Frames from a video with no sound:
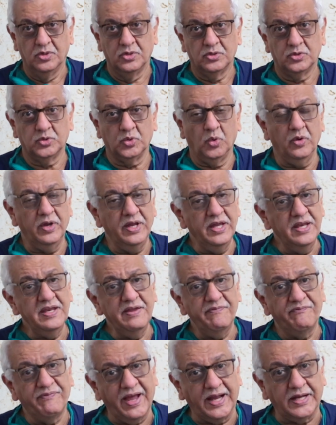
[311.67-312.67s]
So, in
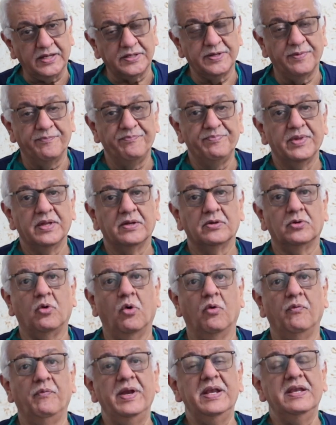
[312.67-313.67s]
effect,
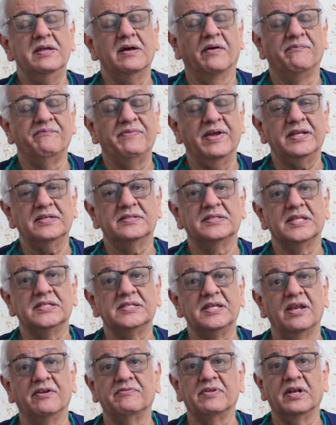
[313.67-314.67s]
COVID affects the
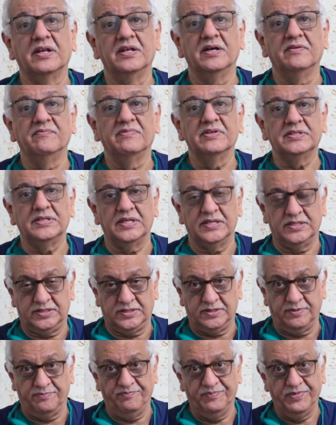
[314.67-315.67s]
central nervous
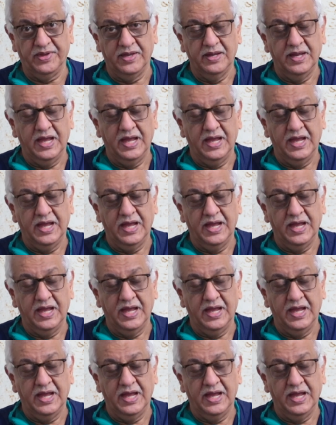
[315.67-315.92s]
system